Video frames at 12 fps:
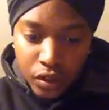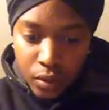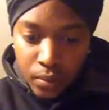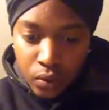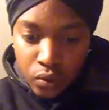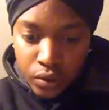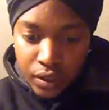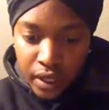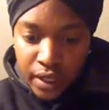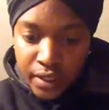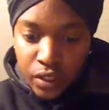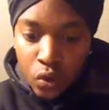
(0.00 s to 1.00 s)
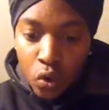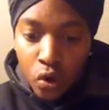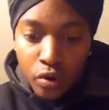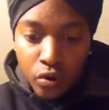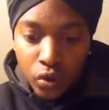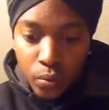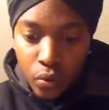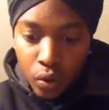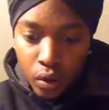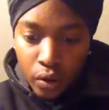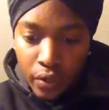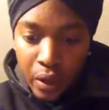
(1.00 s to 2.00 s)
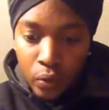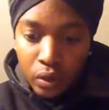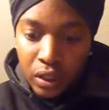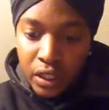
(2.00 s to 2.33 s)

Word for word: There are some who say it's a coroner's report